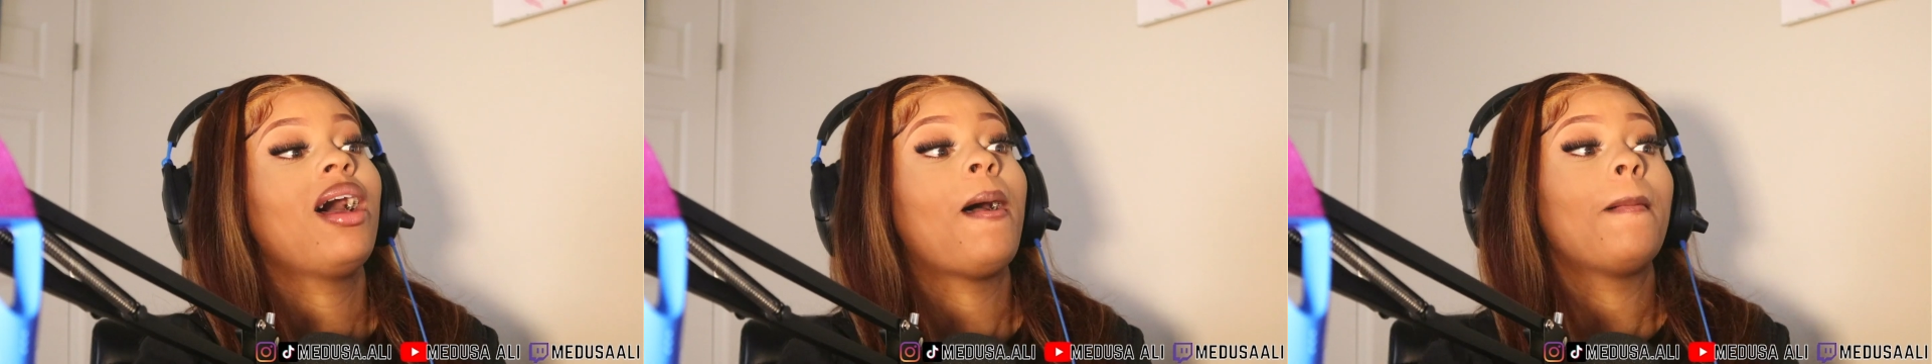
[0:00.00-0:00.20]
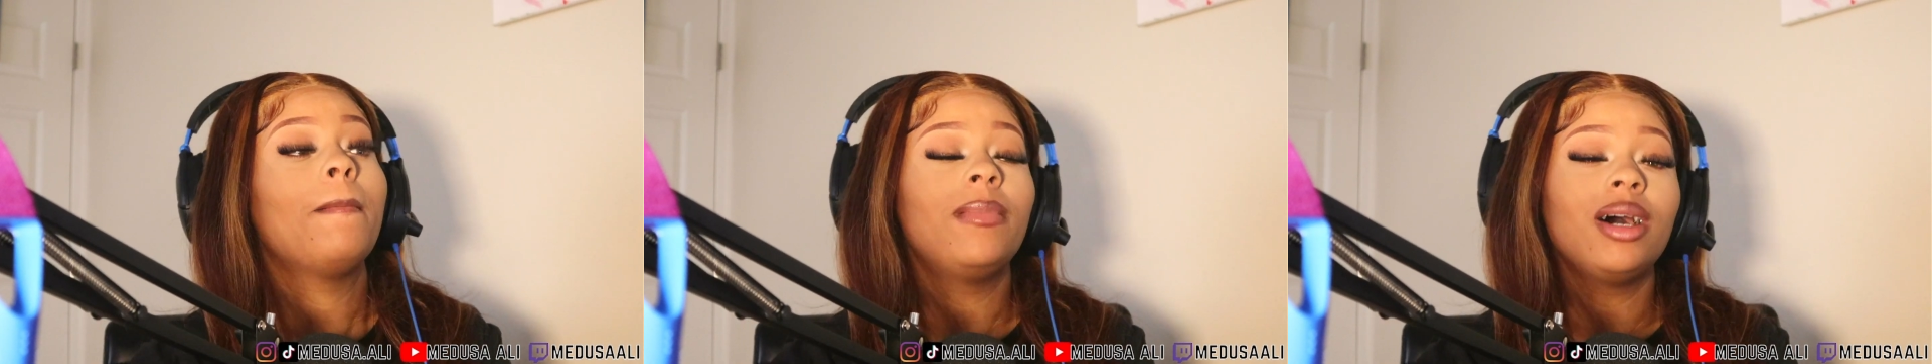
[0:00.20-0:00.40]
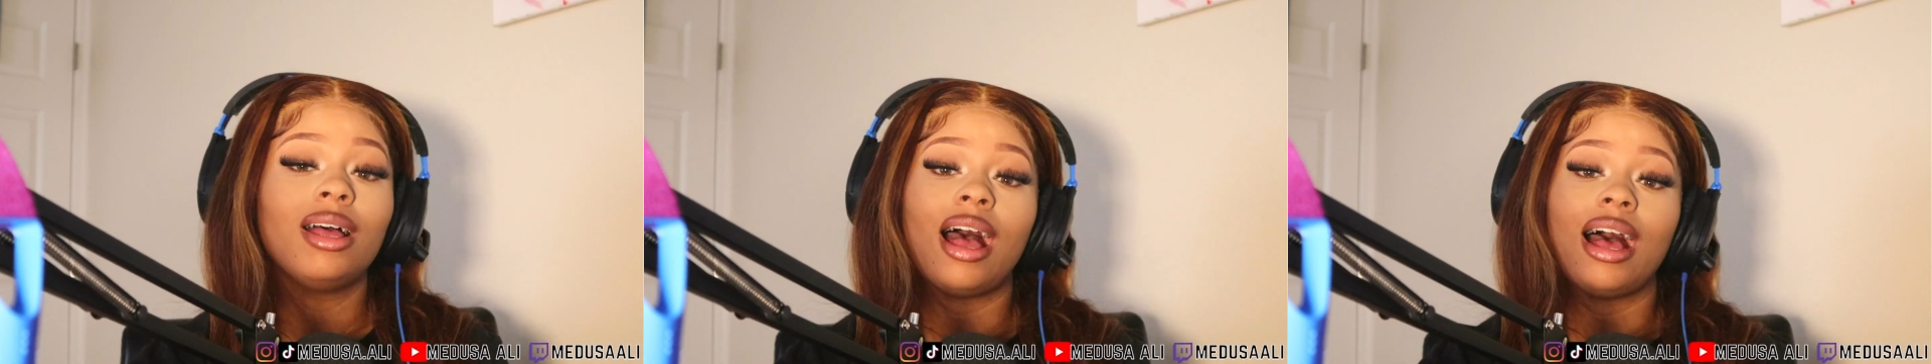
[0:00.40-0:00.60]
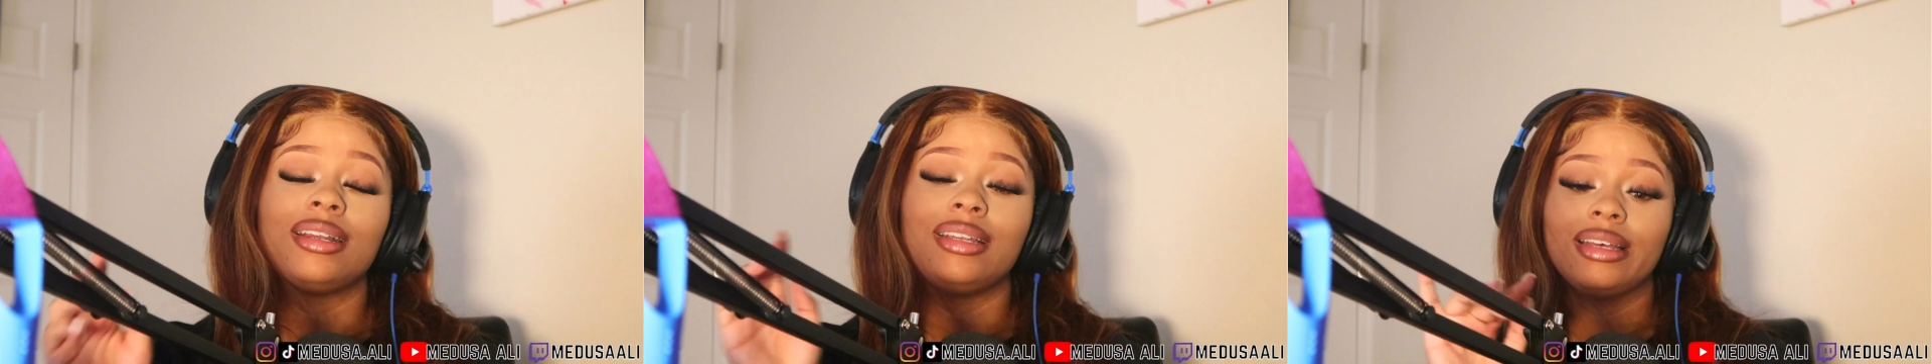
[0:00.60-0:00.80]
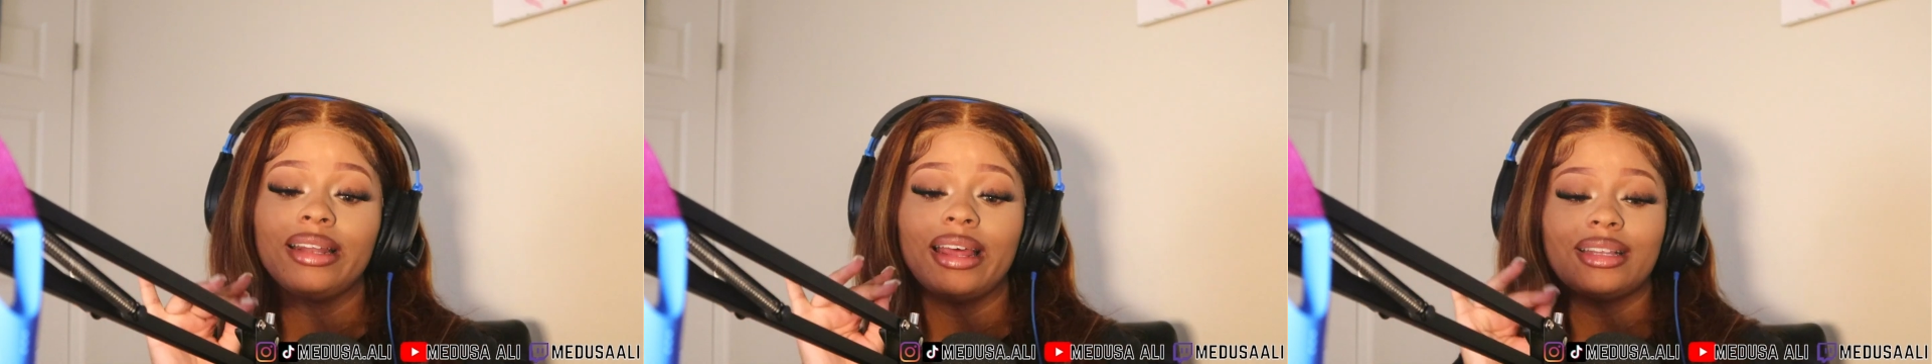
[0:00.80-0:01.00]
But I did
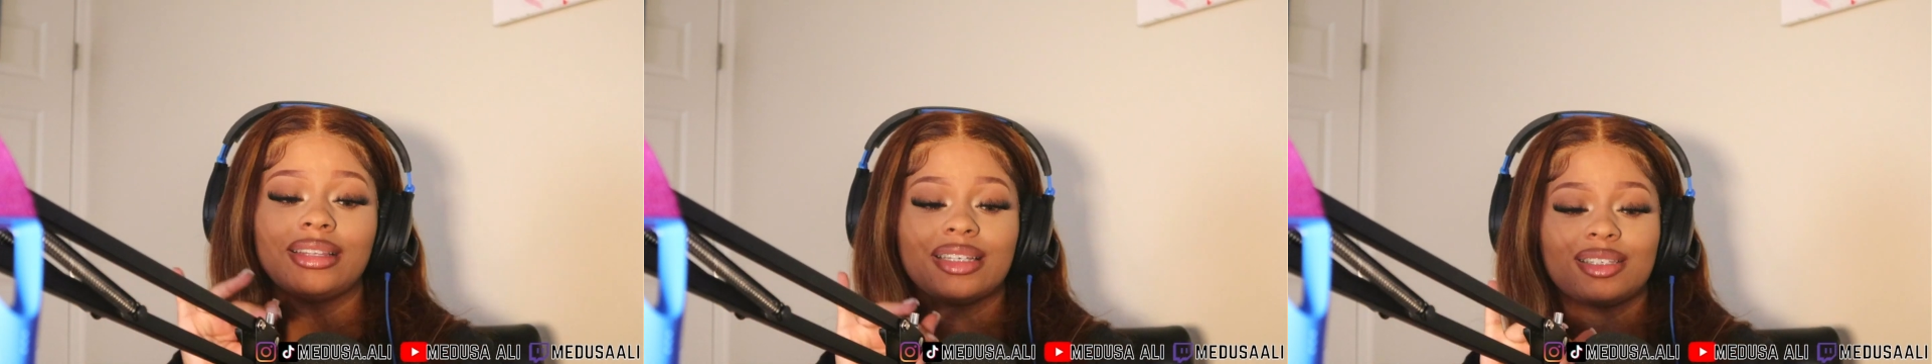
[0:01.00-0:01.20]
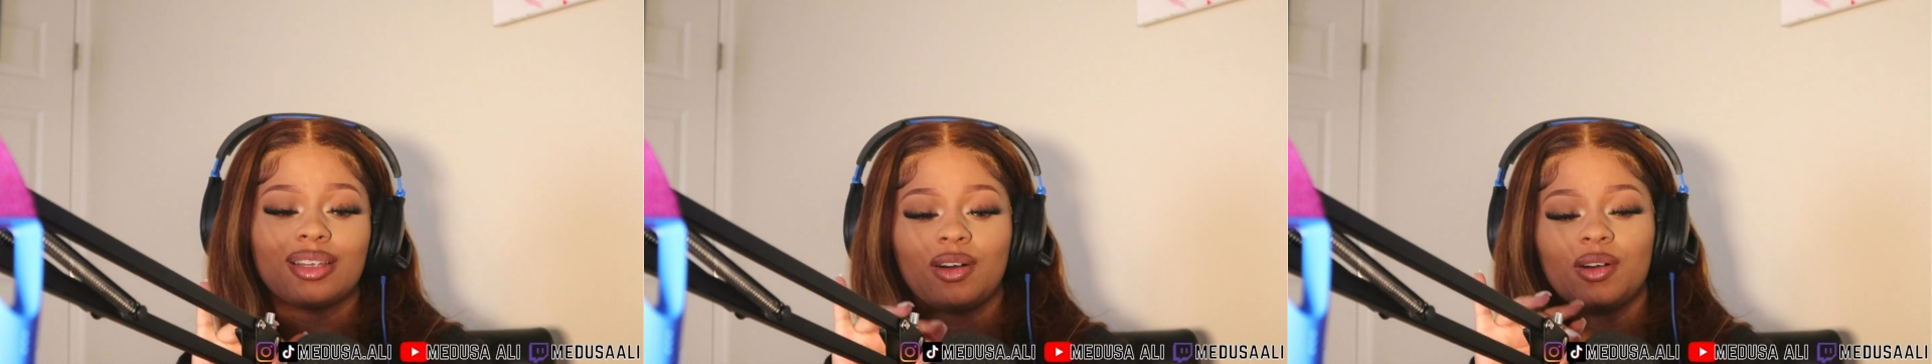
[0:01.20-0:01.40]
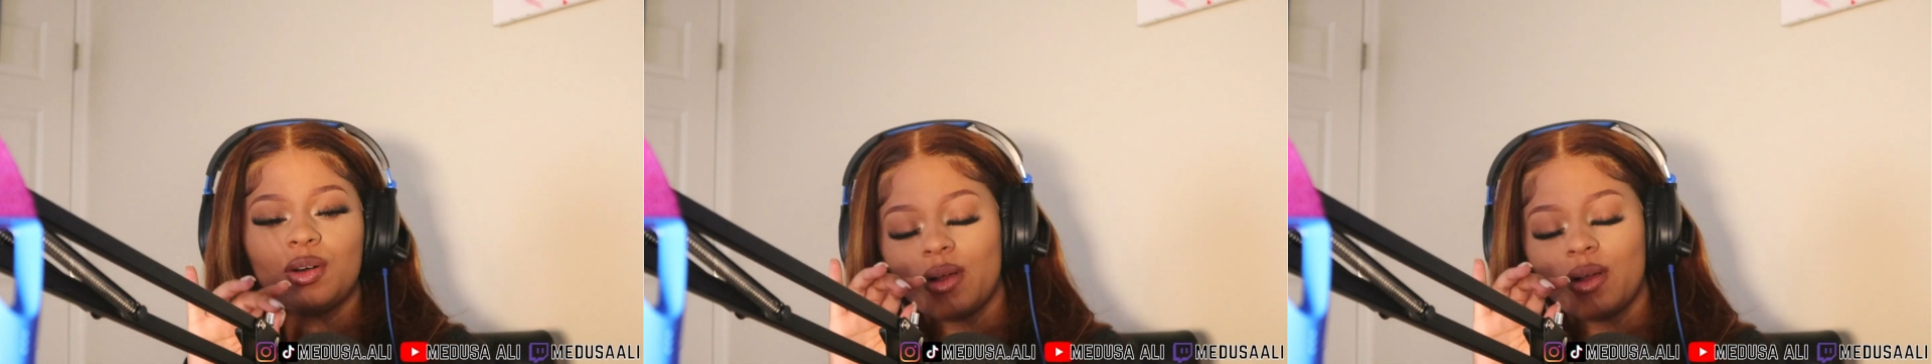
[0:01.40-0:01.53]
like the song.